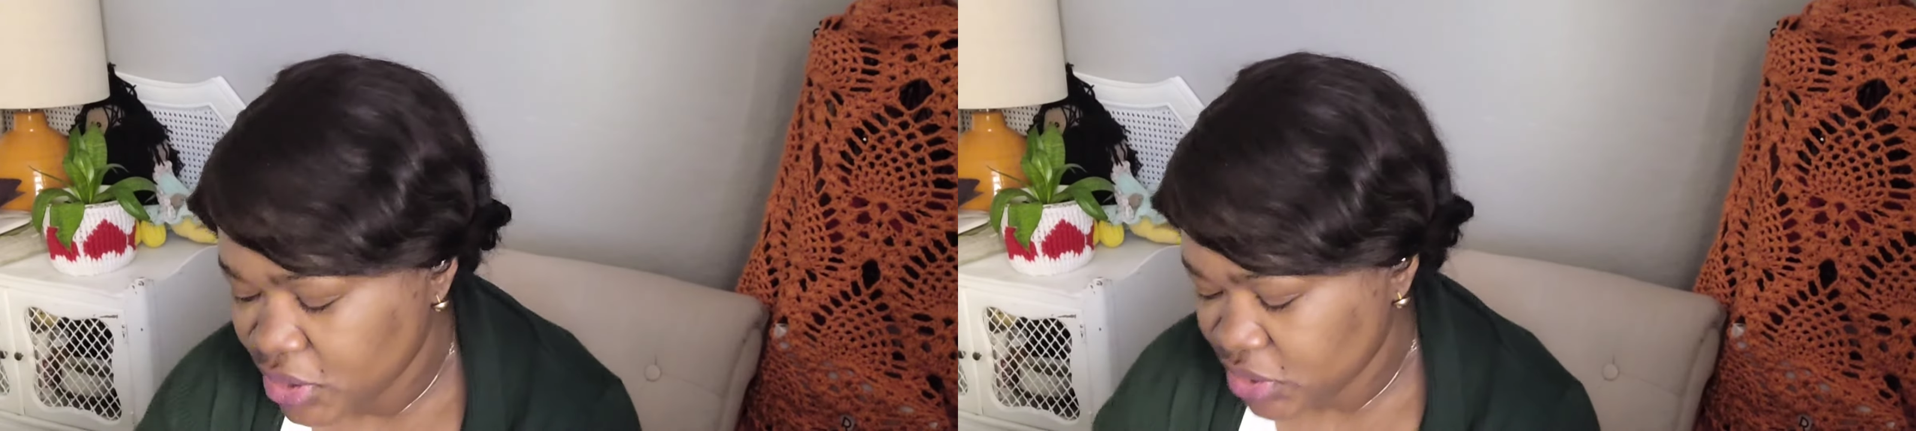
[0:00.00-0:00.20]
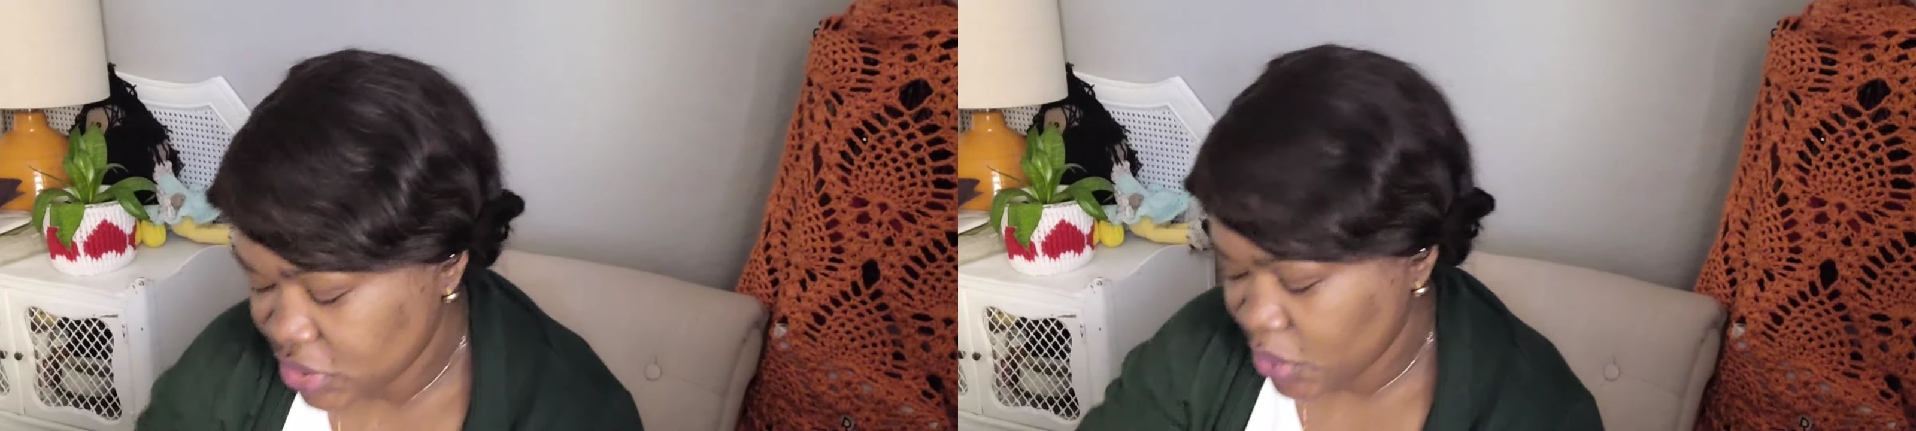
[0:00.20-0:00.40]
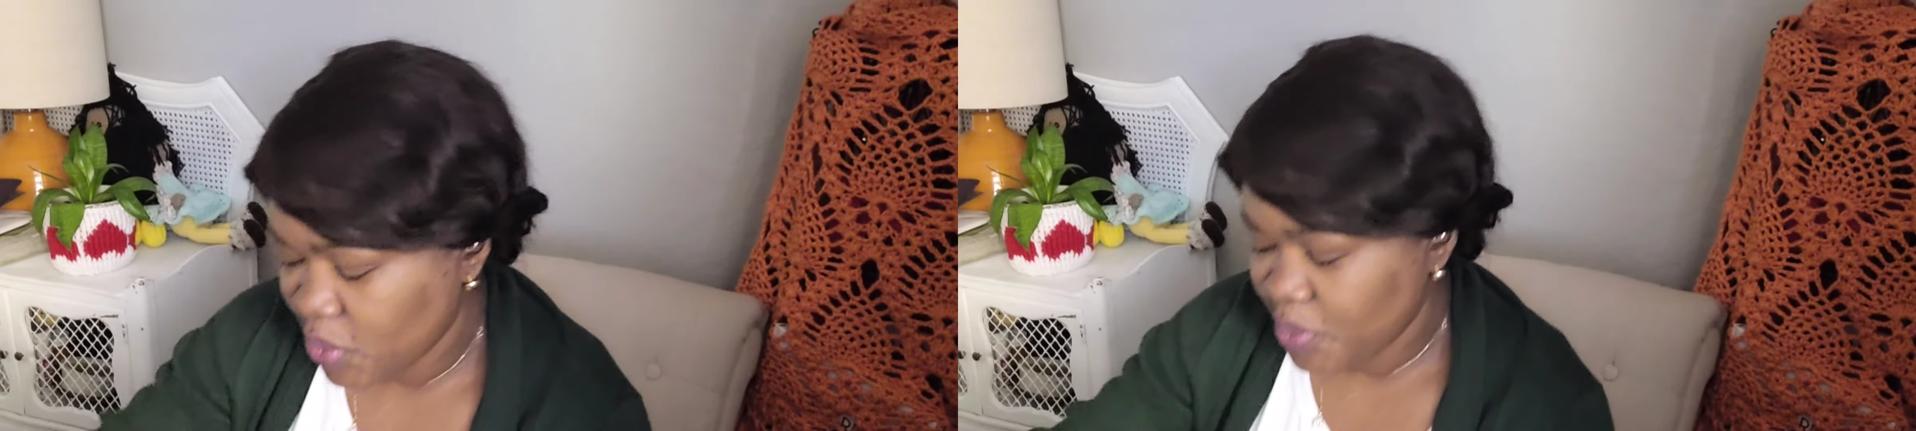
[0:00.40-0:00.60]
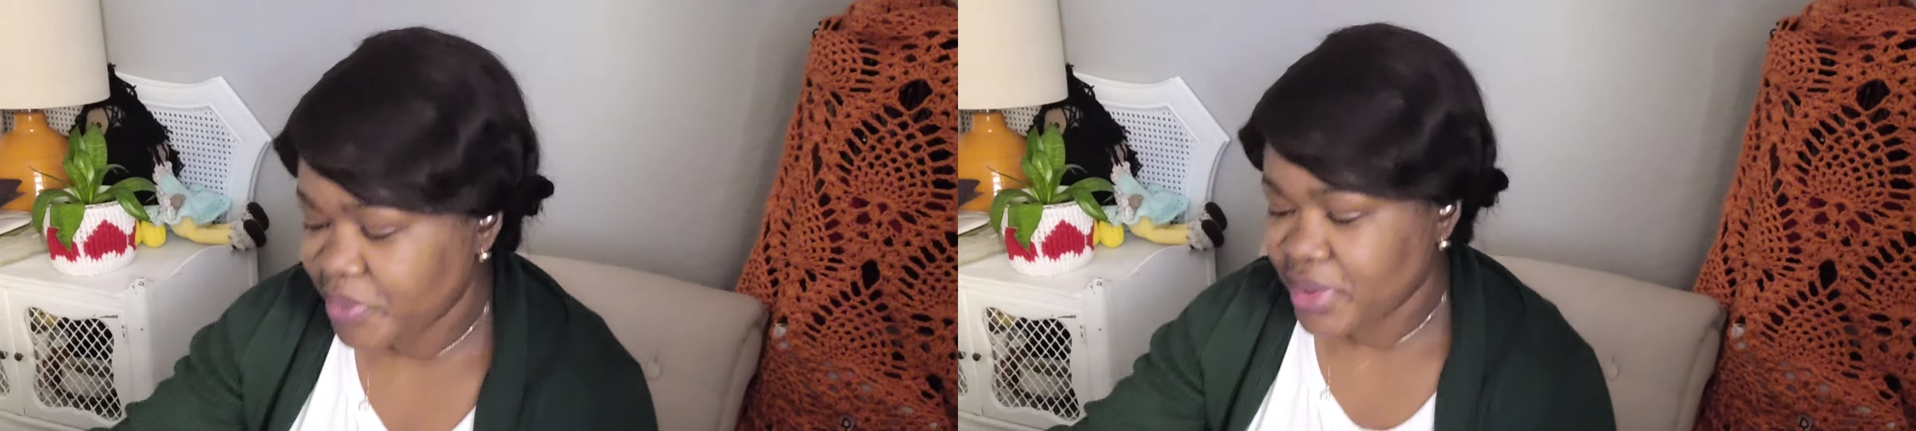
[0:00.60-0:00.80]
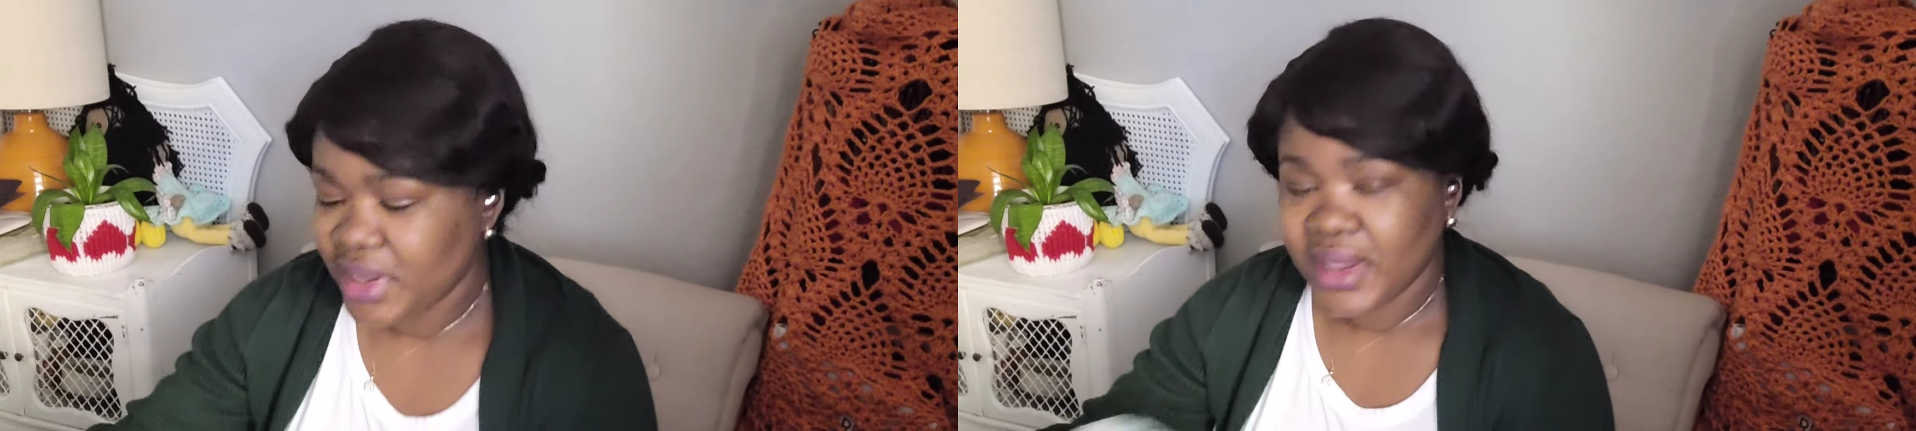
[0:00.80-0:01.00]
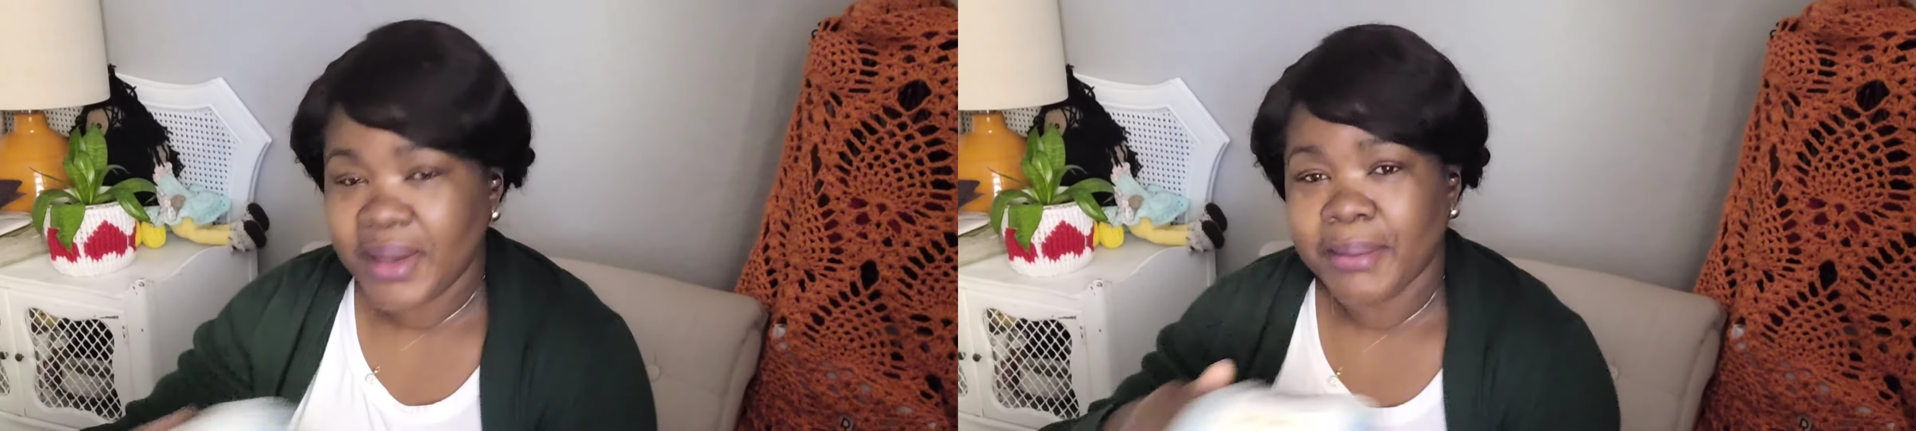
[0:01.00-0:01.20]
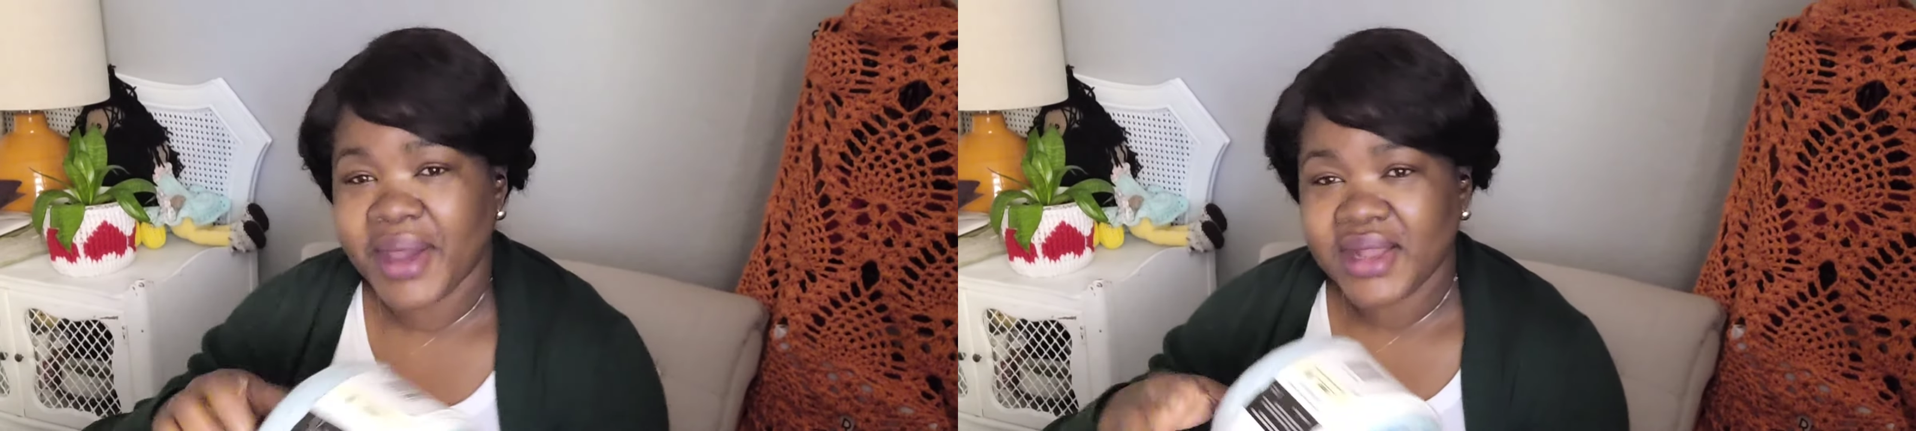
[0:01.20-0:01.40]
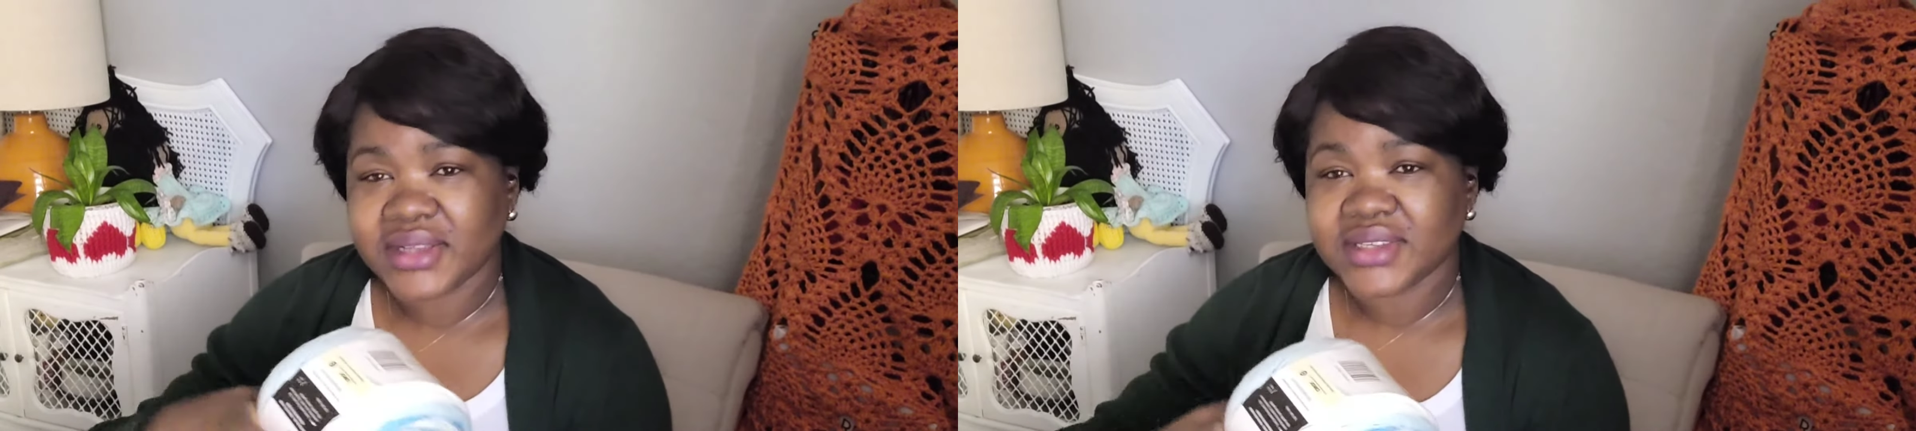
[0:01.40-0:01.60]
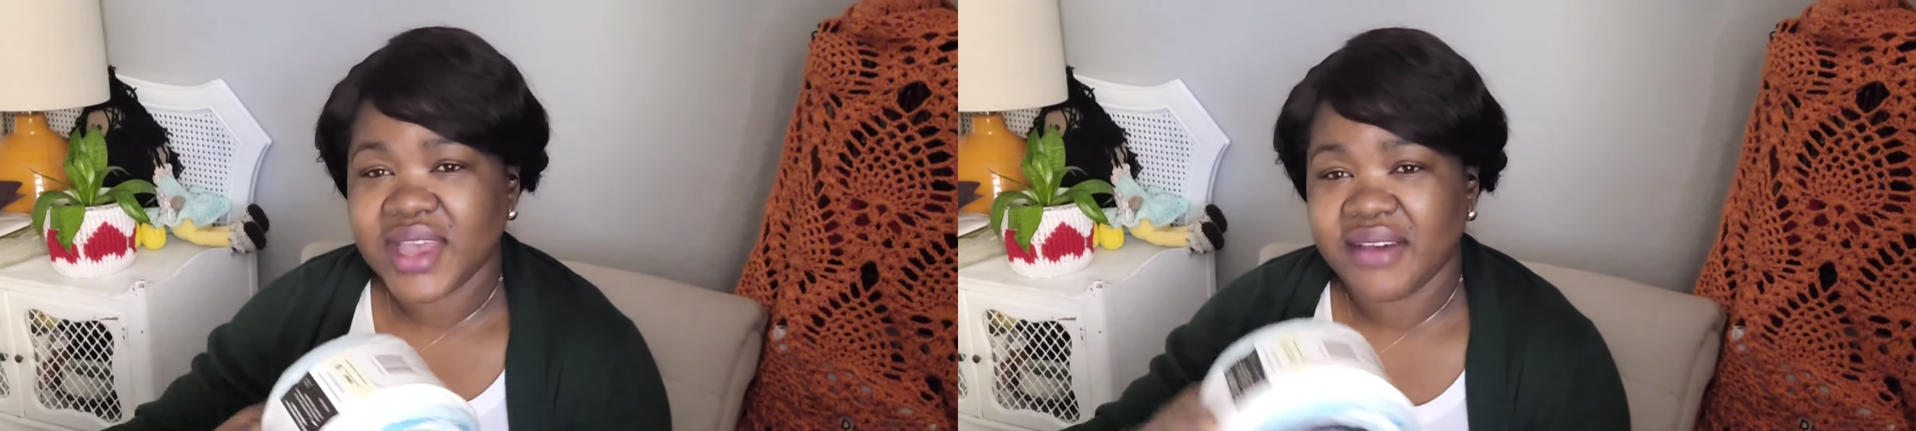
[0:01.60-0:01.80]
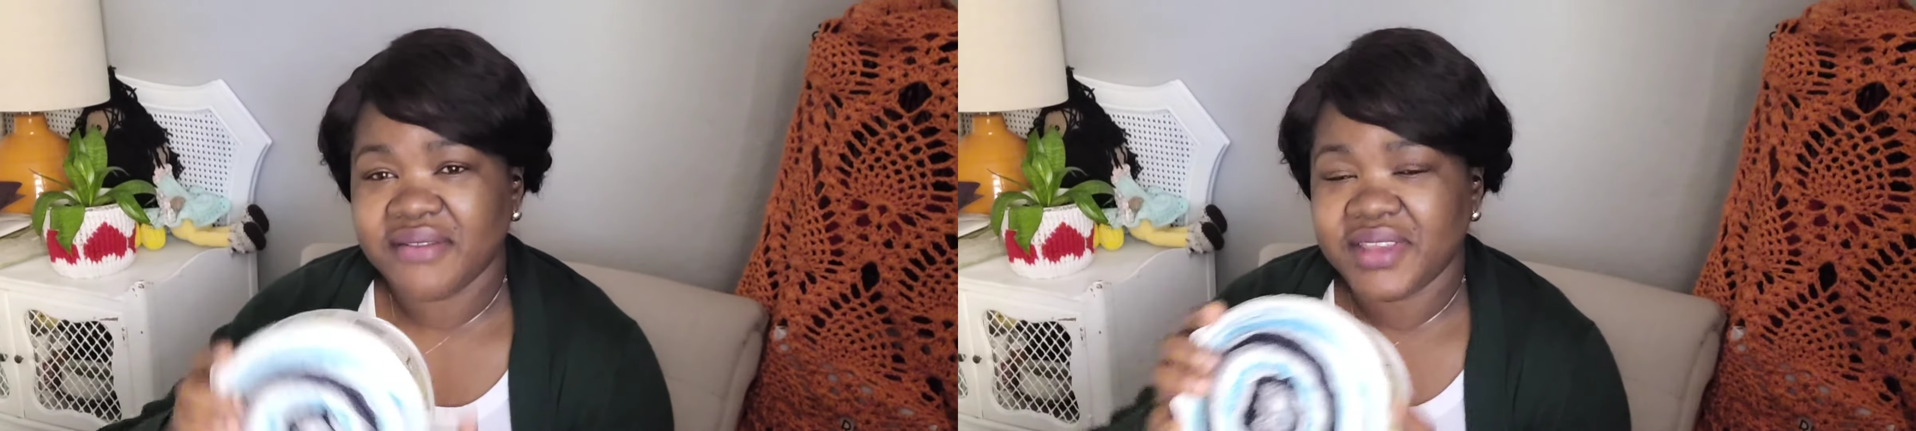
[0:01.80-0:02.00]
So Michael's
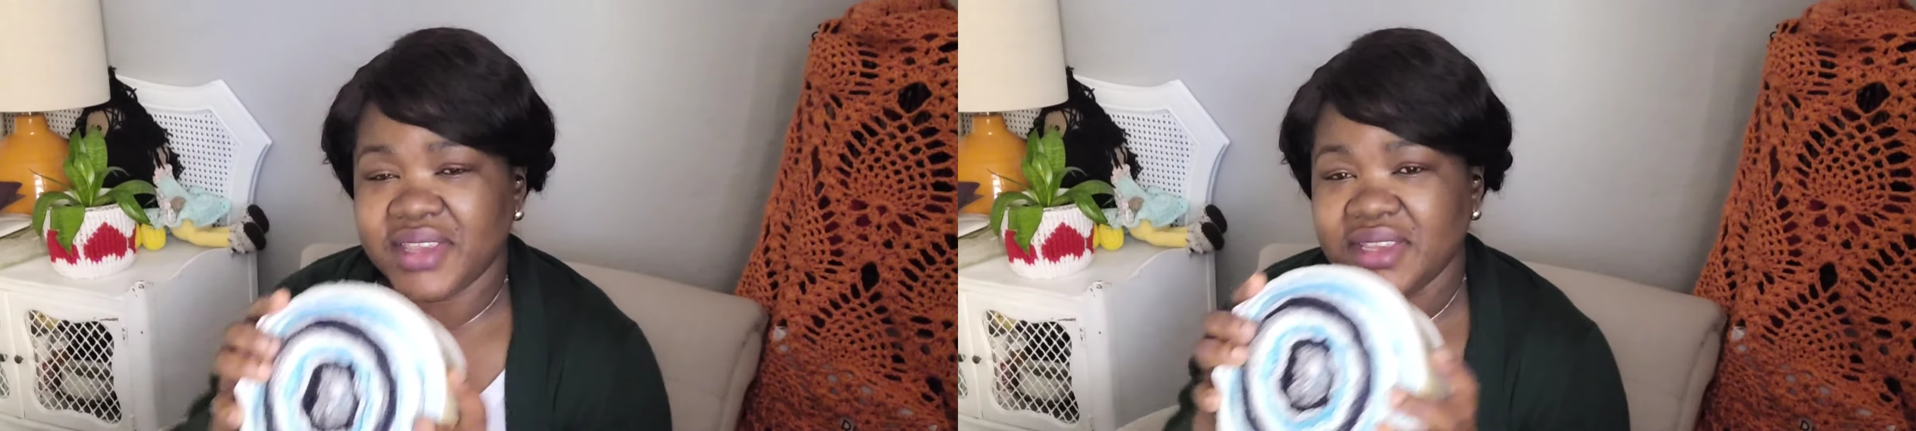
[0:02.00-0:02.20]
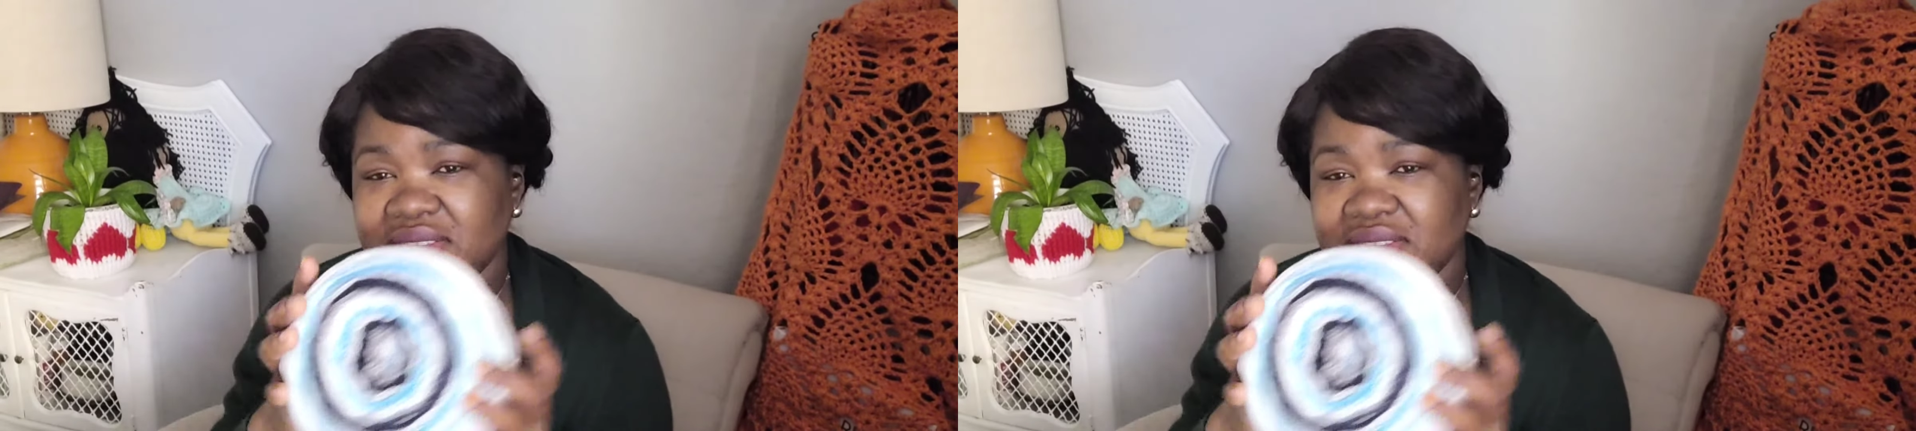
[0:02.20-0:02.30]
have these.